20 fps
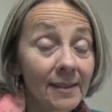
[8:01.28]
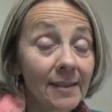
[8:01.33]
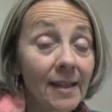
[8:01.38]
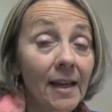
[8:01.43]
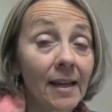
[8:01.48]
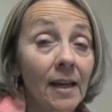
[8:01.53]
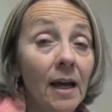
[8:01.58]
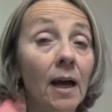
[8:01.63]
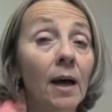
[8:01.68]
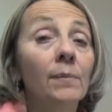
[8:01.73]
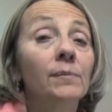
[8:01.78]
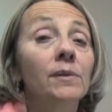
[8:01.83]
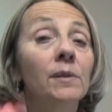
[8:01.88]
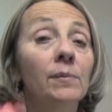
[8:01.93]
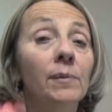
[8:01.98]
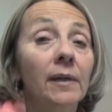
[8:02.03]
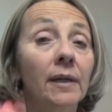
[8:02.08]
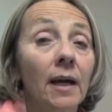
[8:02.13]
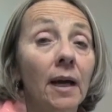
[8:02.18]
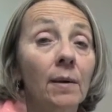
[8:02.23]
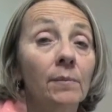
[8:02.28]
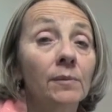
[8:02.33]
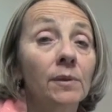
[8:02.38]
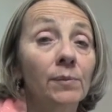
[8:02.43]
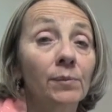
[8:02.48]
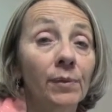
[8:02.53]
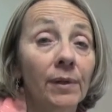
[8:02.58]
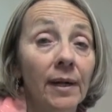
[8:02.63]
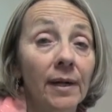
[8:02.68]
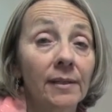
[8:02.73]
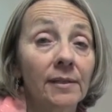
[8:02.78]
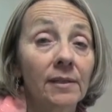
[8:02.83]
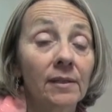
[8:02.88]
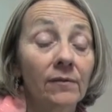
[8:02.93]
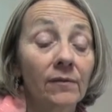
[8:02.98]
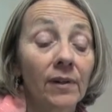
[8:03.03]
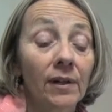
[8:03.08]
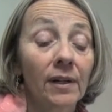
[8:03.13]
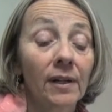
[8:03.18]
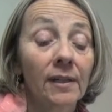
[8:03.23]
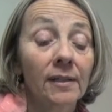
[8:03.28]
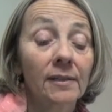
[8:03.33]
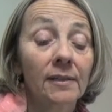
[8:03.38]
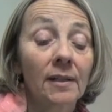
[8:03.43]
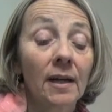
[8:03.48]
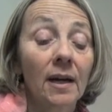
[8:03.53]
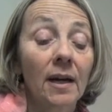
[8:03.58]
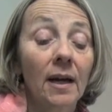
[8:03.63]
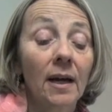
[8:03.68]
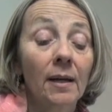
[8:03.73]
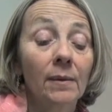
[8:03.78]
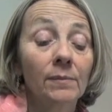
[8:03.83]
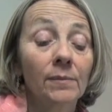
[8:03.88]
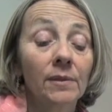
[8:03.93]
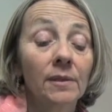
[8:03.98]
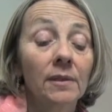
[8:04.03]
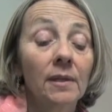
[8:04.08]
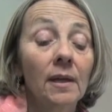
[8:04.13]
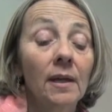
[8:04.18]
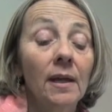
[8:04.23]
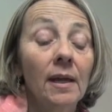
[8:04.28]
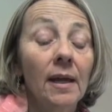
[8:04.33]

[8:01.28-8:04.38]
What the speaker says: set up to become depressed at various times.